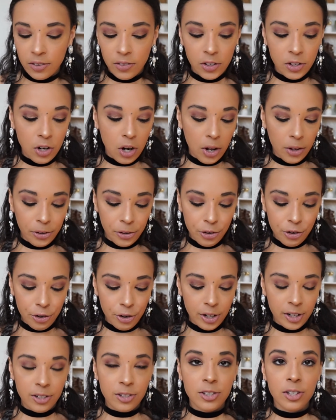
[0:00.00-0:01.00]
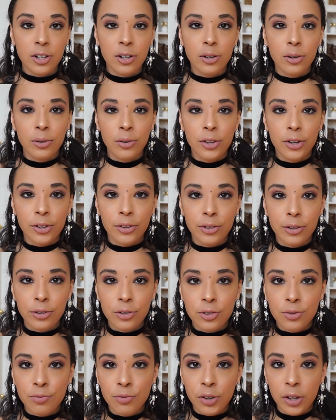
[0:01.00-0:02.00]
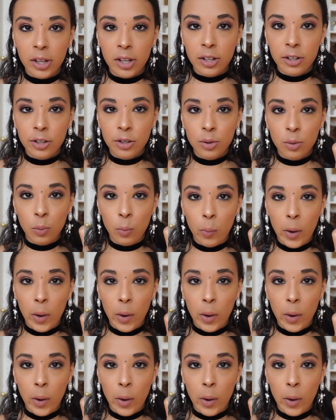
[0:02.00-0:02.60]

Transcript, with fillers: at the Dollar Tree, so they're those really cute